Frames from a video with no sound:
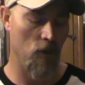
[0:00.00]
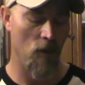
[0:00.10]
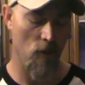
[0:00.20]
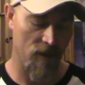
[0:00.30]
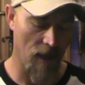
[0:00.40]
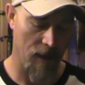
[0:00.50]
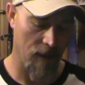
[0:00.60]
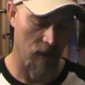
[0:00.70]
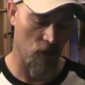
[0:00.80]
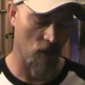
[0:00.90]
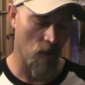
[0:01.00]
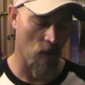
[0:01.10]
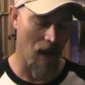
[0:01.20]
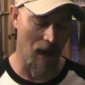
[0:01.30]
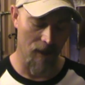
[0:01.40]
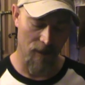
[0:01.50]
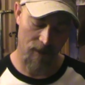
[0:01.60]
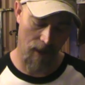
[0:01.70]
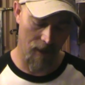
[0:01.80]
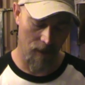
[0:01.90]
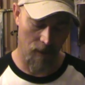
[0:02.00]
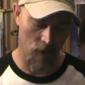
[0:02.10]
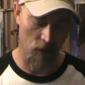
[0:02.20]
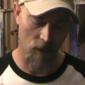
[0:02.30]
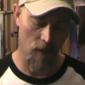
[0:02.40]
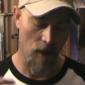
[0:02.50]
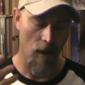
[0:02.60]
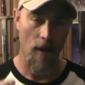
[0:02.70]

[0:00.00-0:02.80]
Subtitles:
use 2nd edition a lot. And 2nd edition